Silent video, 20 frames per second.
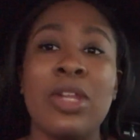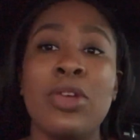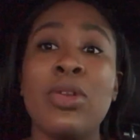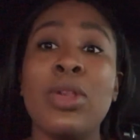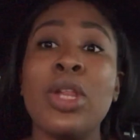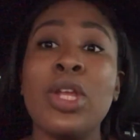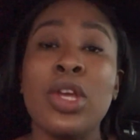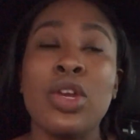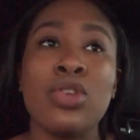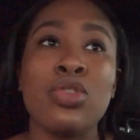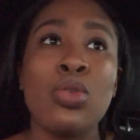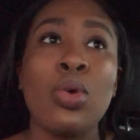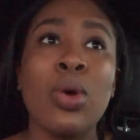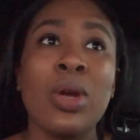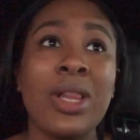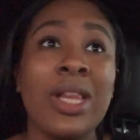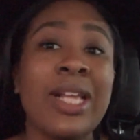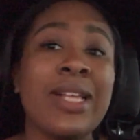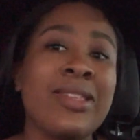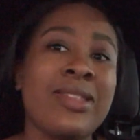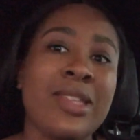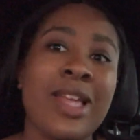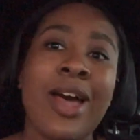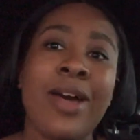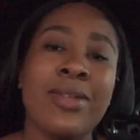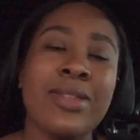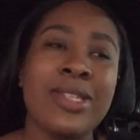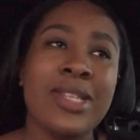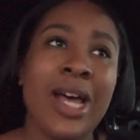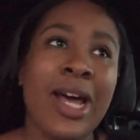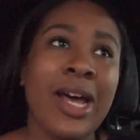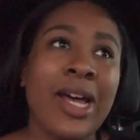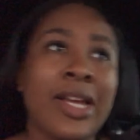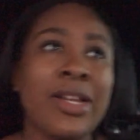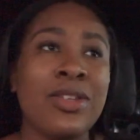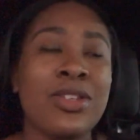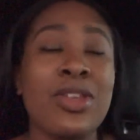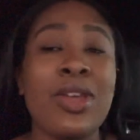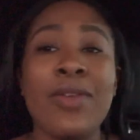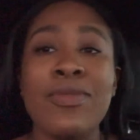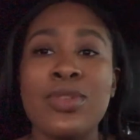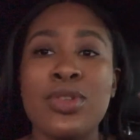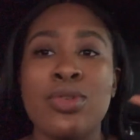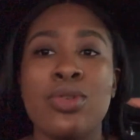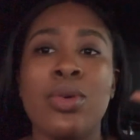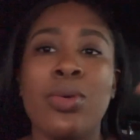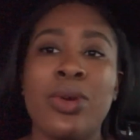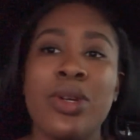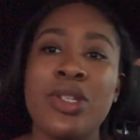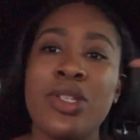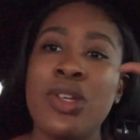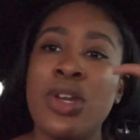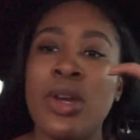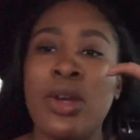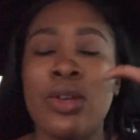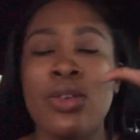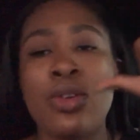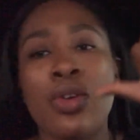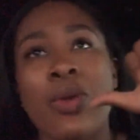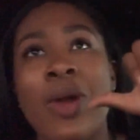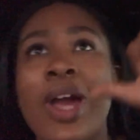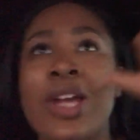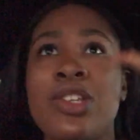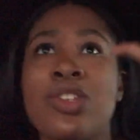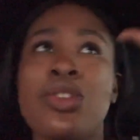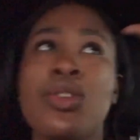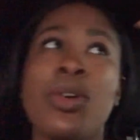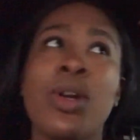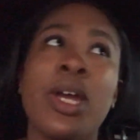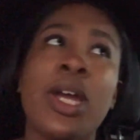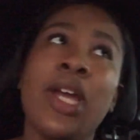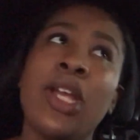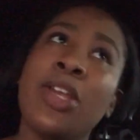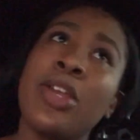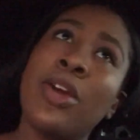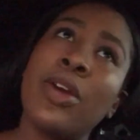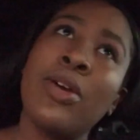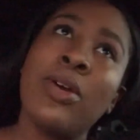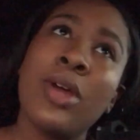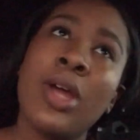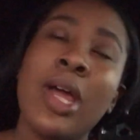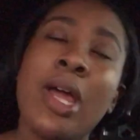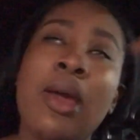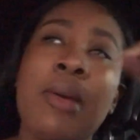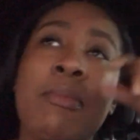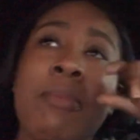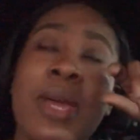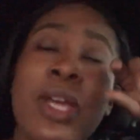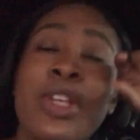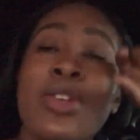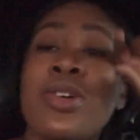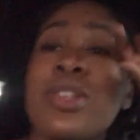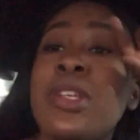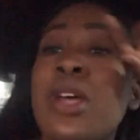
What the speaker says: Literally, your door leads to outside. So you have 2 doors, your garage door and your main door.